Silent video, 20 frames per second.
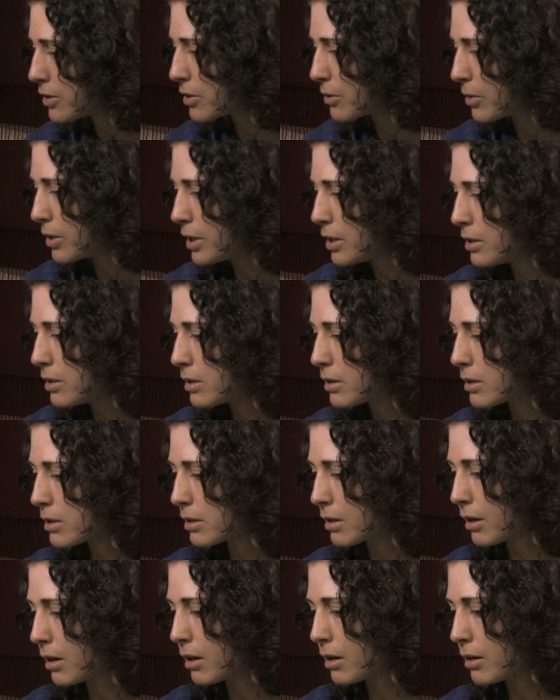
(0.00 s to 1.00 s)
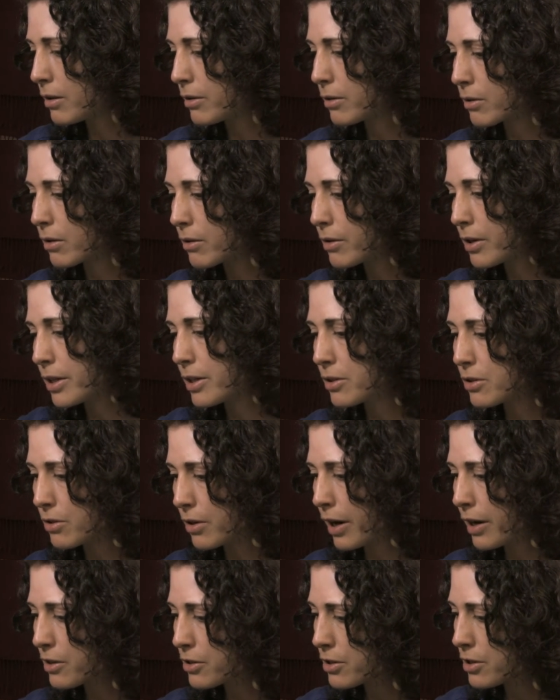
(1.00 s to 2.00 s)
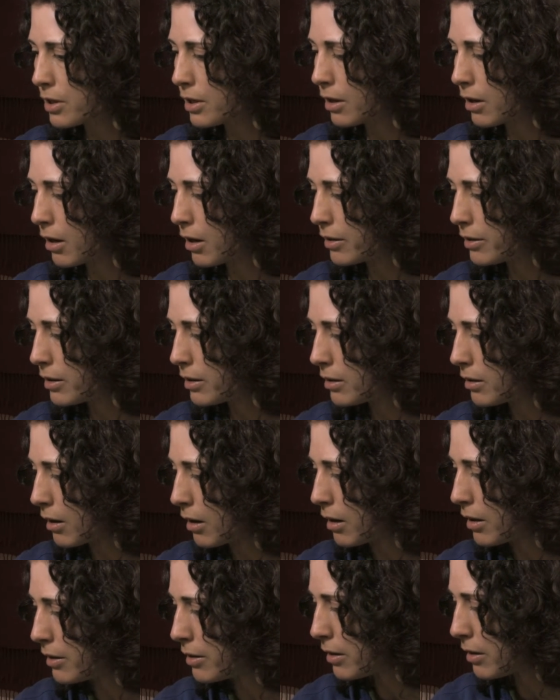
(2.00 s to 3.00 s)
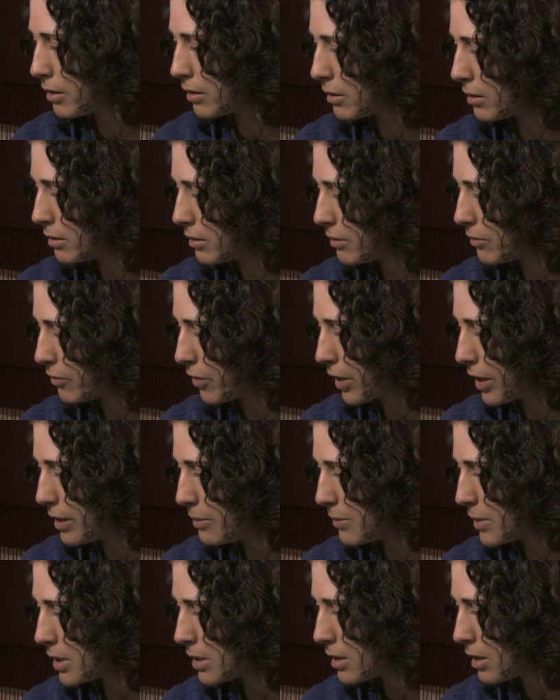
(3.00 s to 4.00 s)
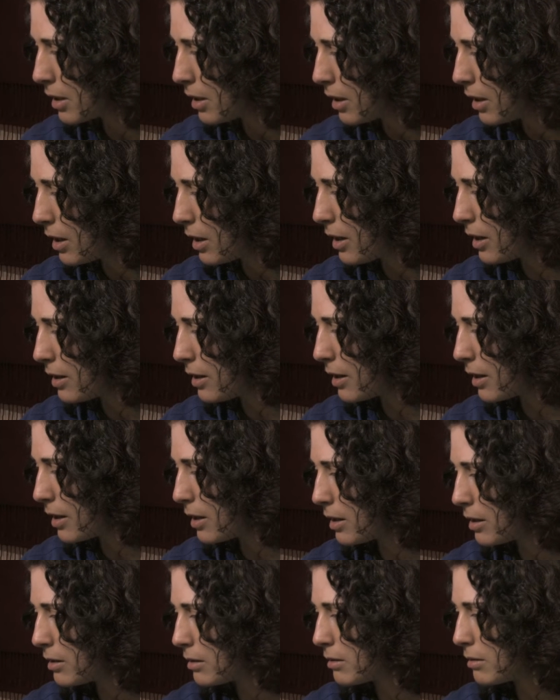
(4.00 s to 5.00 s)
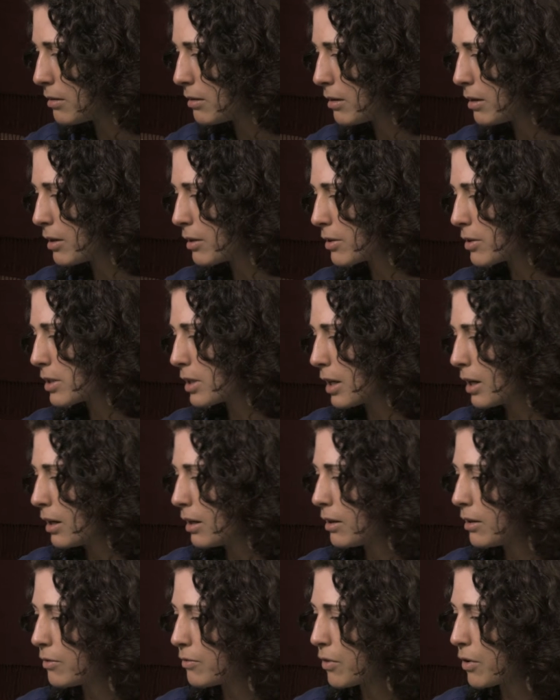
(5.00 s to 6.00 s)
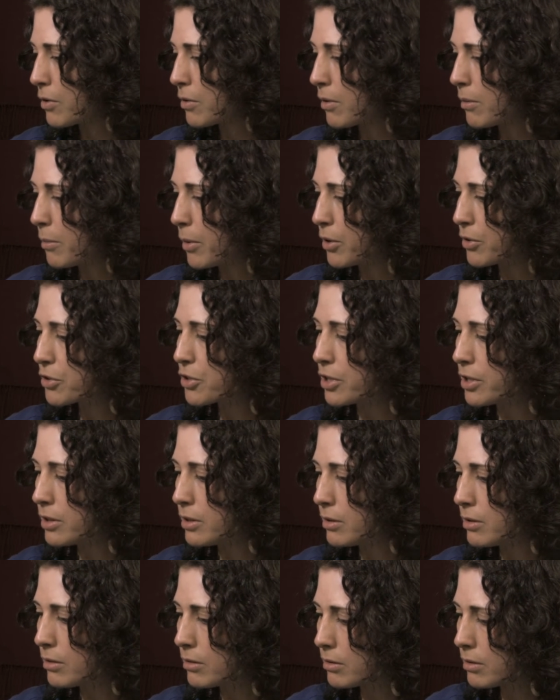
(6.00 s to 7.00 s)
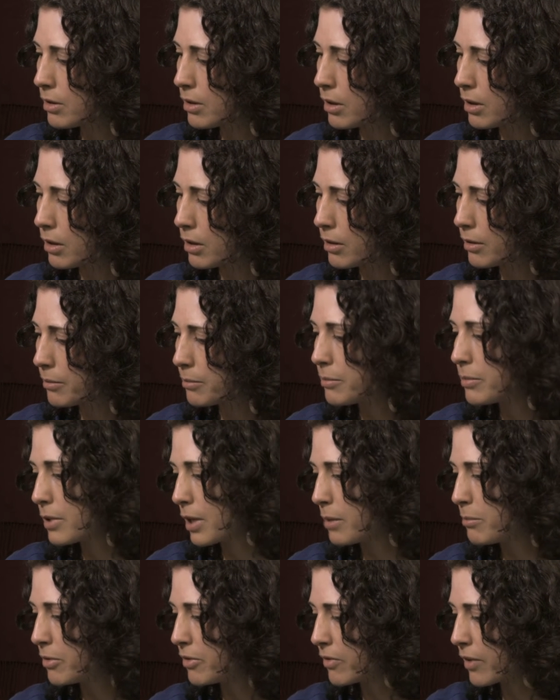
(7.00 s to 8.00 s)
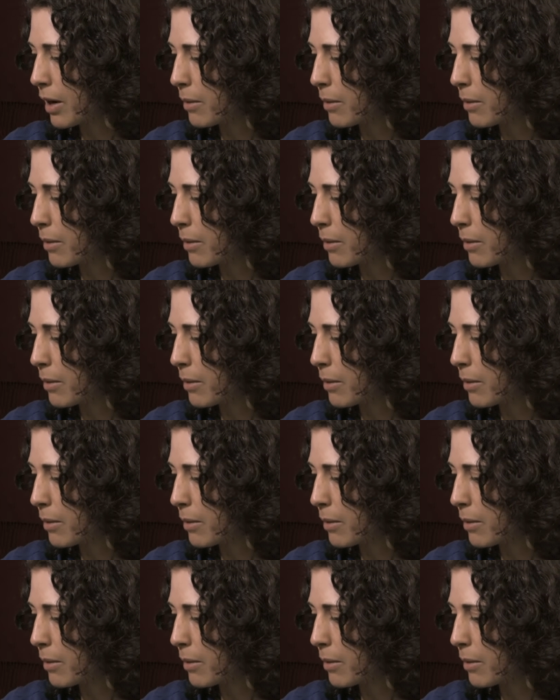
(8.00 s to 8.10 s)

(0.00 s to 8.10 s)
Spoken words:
the screens, they're already stretched and on the frames, and then there's a photo emulsion type of